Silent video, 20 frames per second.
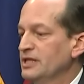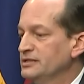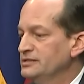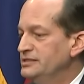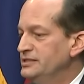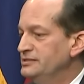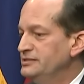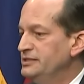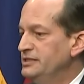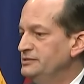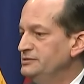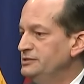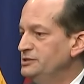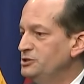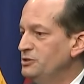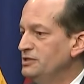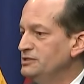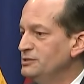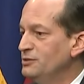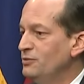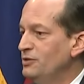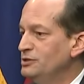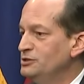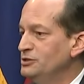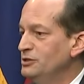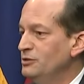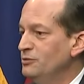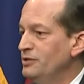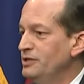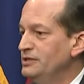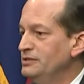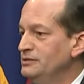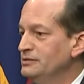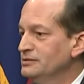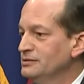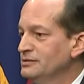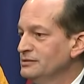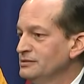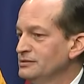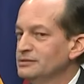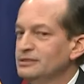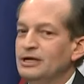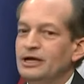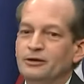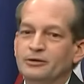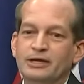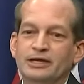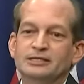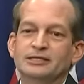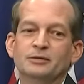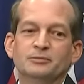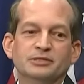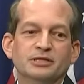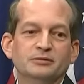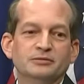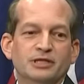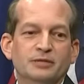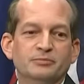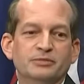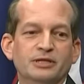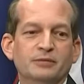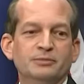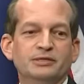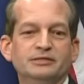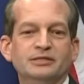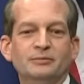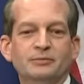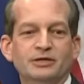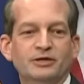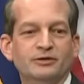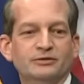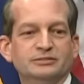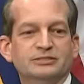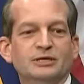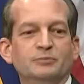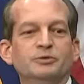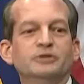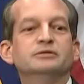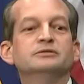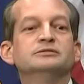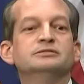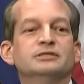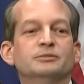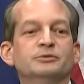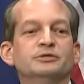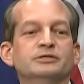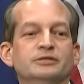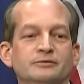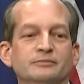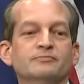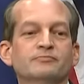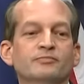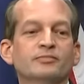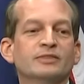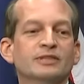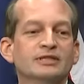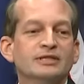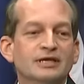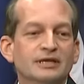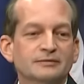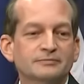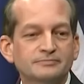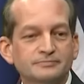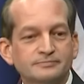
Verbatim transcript: Did you ask the question already? I did. Okay, let me go to someone. Yeah.